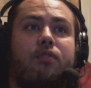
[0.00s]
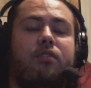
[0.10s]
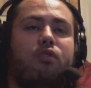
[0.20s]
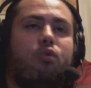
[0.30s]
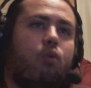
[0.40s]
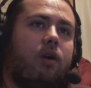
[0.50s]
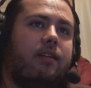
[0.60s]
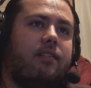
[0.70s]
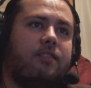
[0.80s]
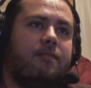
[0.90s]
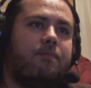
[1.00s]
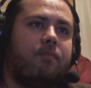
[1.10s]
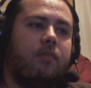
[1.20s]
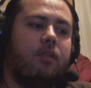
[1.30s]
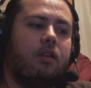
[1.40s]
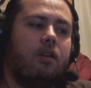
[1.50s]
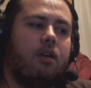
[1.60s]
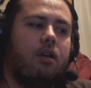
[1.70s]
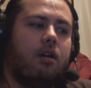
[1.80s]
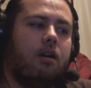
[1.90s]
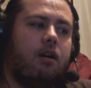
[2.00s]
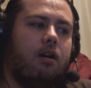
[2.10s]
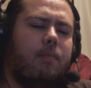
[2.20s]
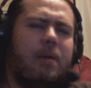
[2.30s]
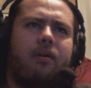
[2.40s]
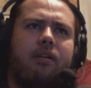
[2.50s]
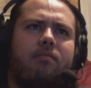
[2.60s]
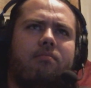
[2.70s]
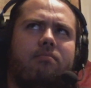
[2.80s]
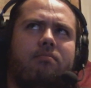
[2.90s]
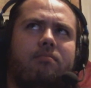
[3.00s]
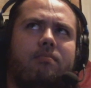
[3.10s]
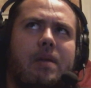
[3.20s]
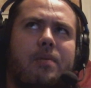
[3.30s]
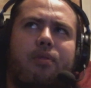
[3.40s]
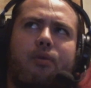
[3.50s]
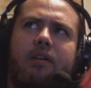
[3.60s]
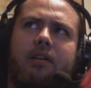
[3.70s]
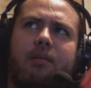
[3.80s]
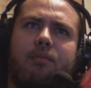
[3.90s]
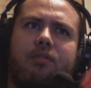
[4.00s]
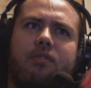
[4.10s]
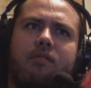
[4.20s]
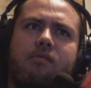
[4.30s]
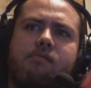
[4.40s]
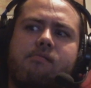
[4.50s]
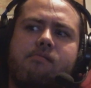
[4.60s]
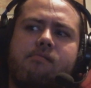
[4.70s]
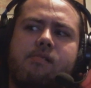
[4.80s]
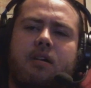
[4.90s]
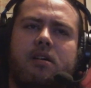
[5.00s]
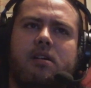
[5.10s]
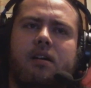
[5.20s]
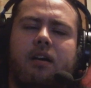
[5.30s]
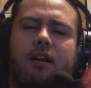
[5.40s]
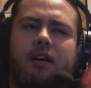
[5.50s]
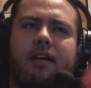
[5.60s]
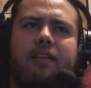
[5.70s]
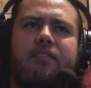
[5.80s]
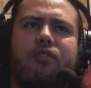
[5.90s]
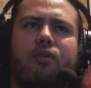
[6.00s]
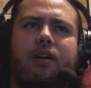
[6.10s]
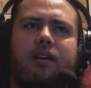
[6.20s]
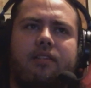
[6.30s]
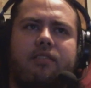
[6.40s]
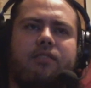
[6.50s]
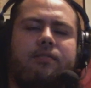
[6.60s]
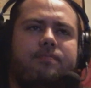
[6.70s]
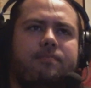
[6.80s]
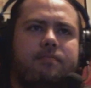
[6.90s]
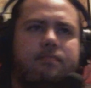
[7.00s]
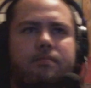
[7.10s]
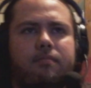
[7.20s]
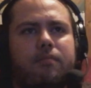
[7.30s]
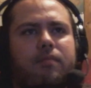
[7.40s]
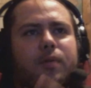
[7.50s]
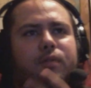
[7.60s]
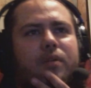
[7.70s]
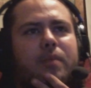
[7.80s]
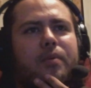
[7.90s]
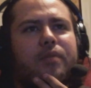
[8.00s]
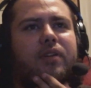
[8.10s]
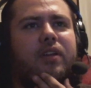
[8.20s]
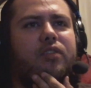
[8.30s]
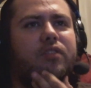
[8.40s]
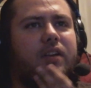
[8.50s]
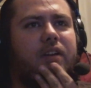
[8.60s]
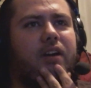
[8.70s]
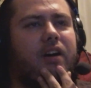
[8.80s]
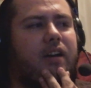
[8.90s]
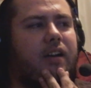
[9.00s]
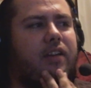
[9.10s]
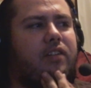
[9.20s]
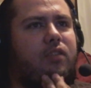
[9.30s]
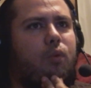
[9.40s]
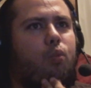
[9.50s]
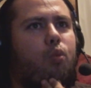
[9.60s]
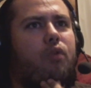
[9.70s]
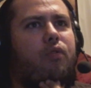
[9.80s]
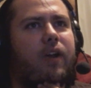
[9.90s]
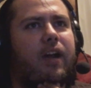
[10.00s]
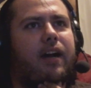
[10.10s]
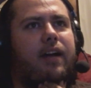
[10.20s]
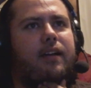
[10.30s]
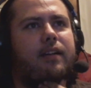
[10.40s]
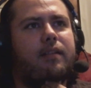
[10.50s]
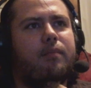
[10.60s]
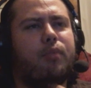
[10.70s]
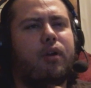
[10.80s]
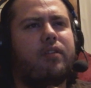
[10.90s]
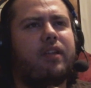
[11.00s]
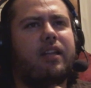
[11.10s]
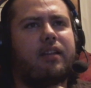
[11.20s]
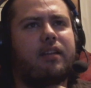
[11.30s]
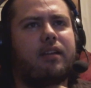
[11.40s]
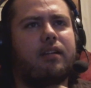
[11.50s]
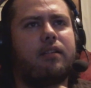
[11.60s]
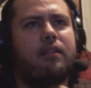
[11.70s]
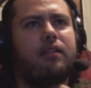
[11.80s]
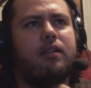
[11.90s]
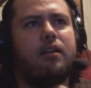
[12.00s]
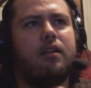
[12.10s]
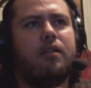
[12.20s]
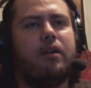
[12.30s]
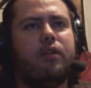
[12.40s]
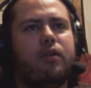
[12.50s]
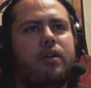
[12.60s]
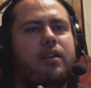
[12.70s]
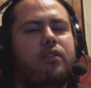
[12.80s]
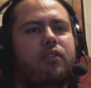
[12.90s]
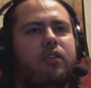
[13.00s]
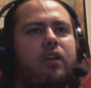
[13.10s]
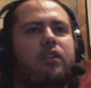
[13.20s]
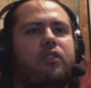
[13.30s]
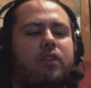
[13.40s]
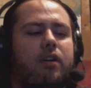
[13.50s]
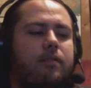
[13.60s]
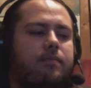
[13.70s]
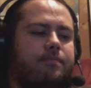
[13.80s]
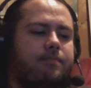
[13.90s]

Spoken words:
it twice. Maybe three times. At least twice. I'm trying to remember if he used it against the wolf guy, but I don't think he did. I know he used it against the